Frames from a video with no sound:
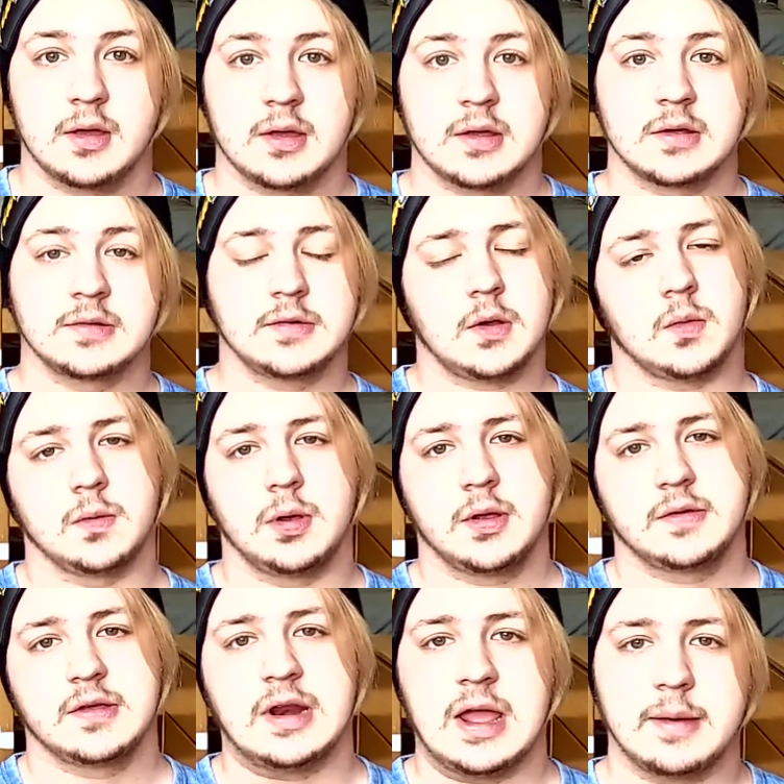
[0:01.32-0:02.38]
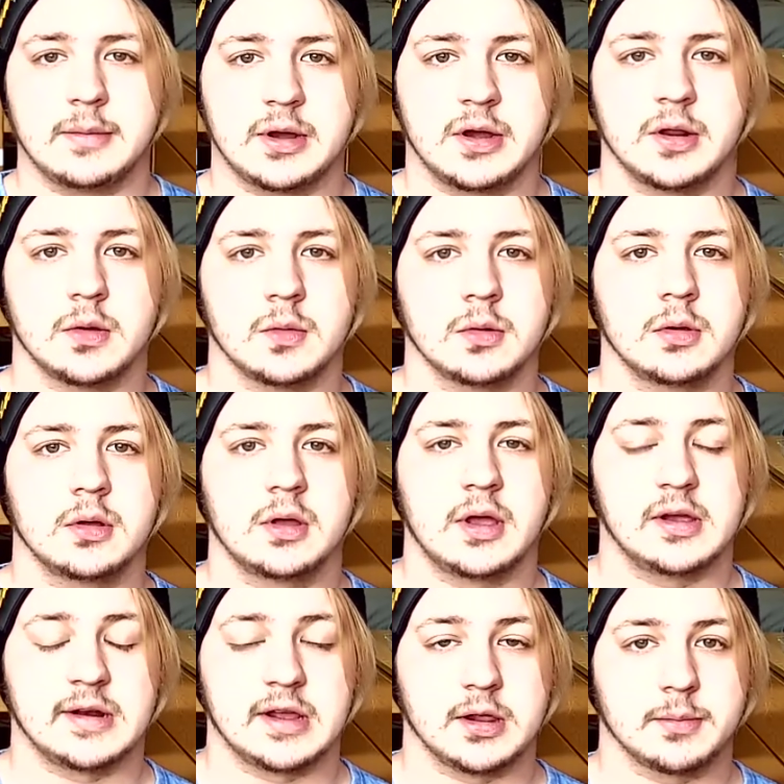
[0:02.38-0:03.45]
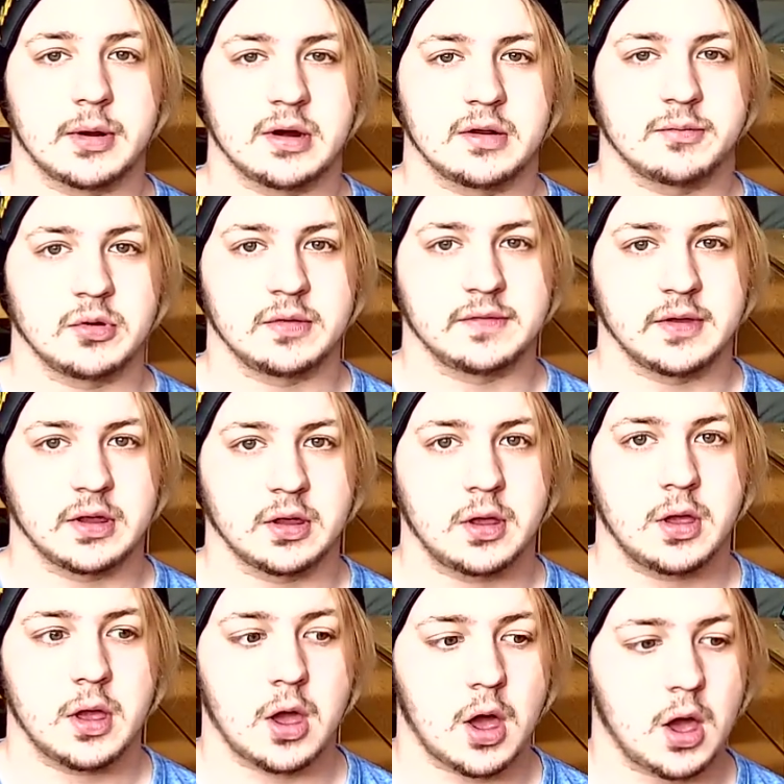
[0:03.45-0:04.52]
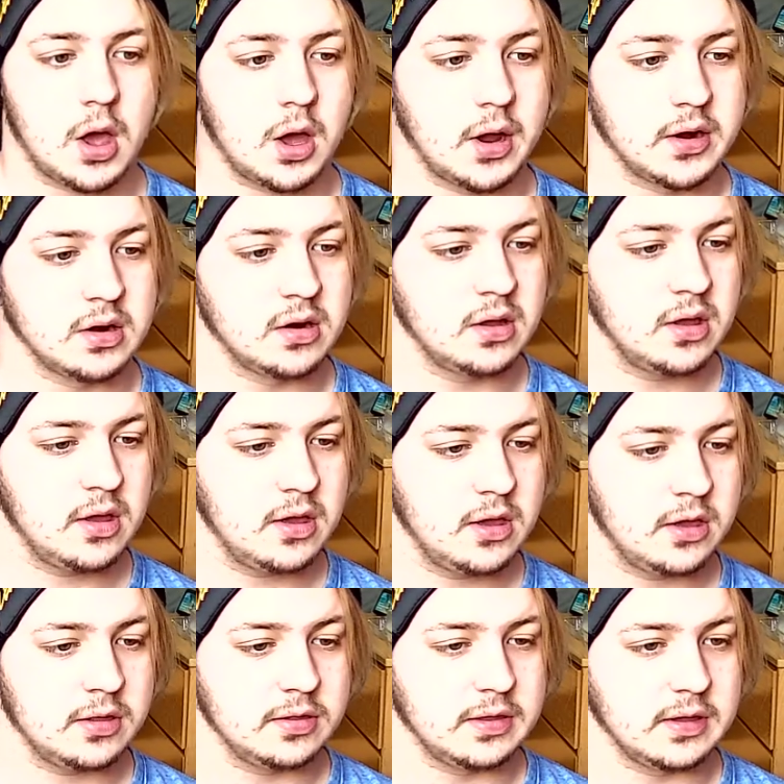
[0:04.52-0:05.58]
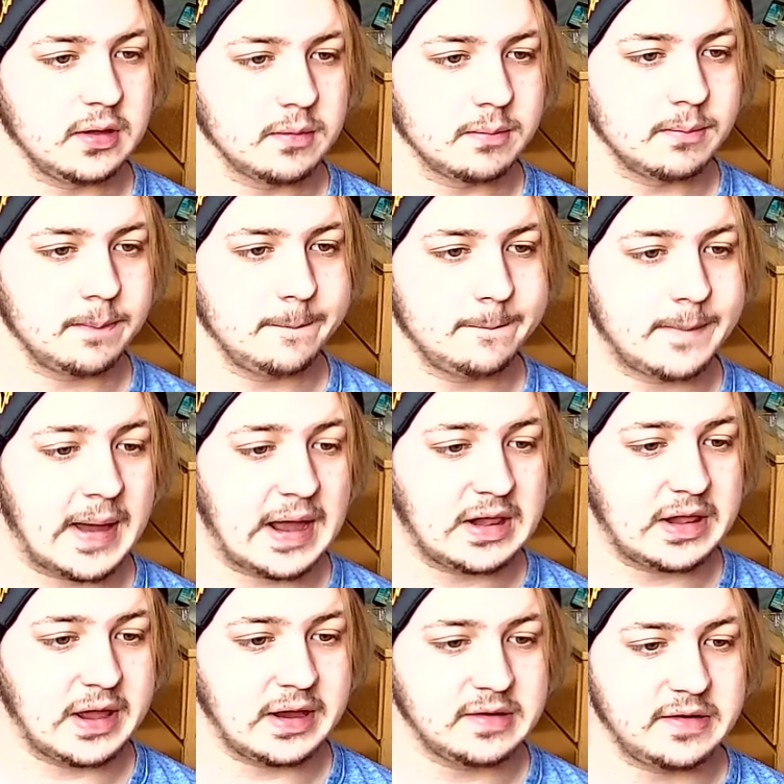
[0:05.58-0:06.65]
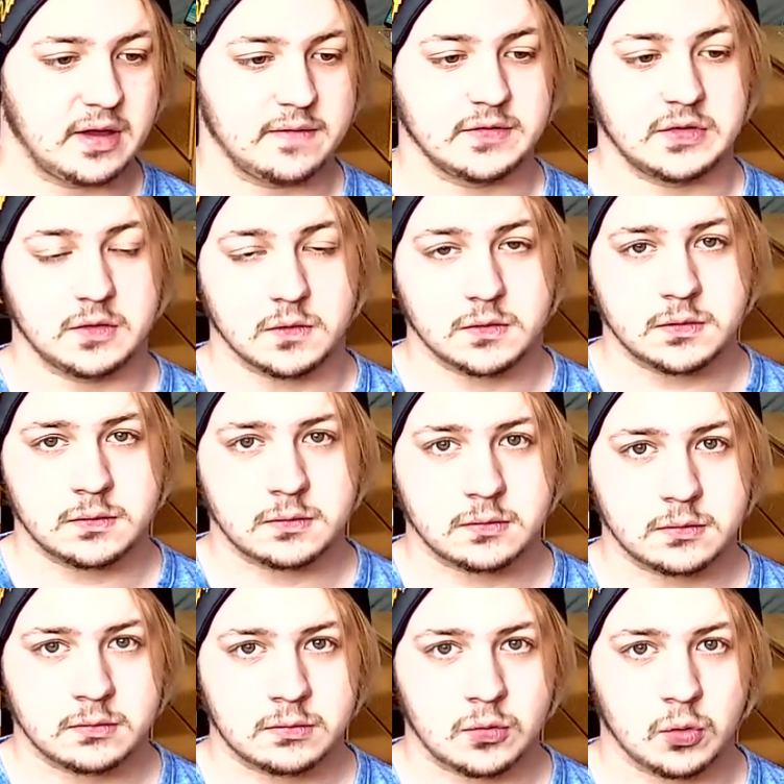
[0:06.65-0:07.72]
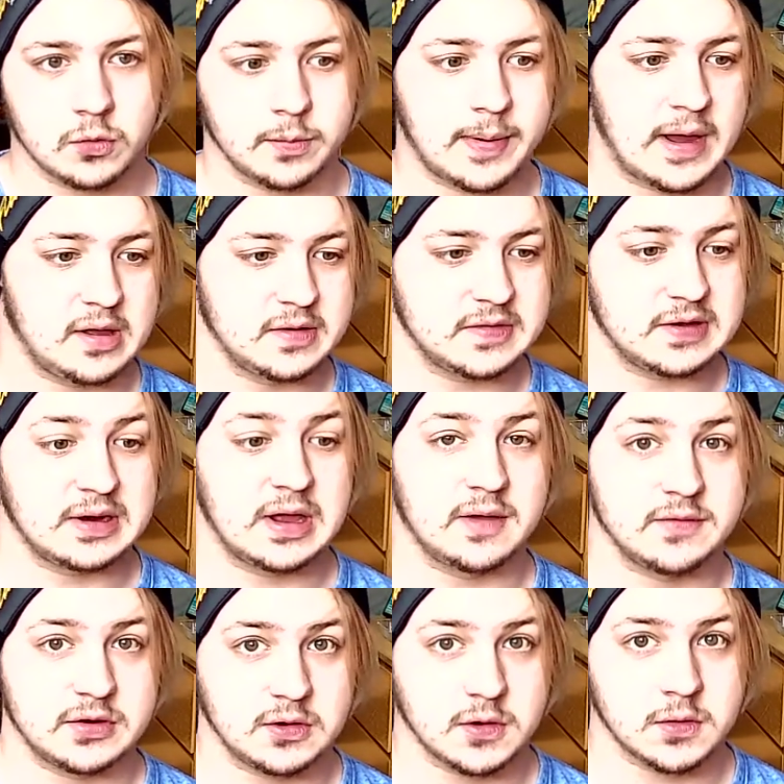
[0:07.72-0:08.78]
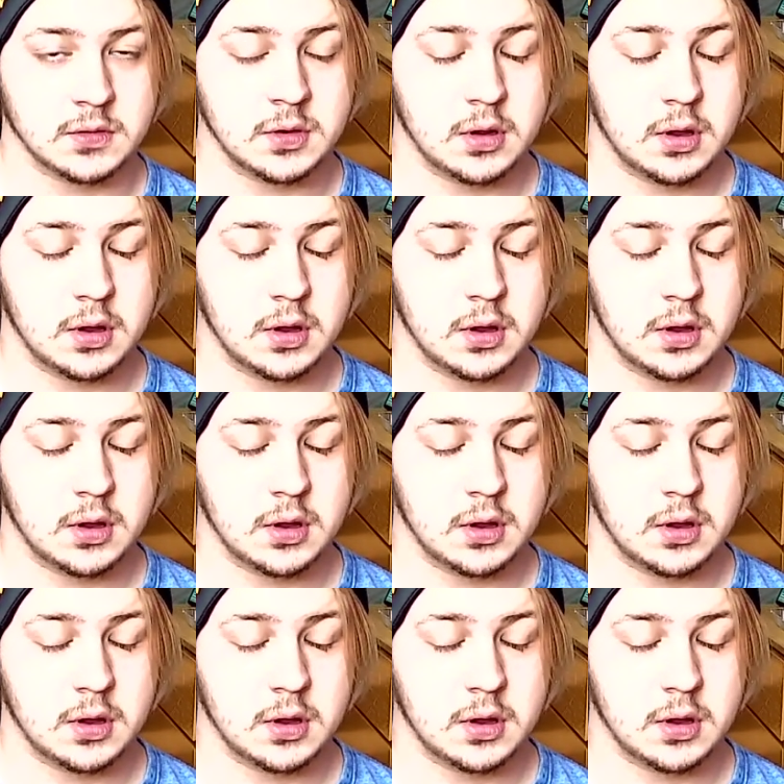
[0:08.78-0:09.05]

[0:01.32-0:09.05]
So, today I'm going to do an elevator briefing on the Palais d'Avignon, or the Palace in Avignon.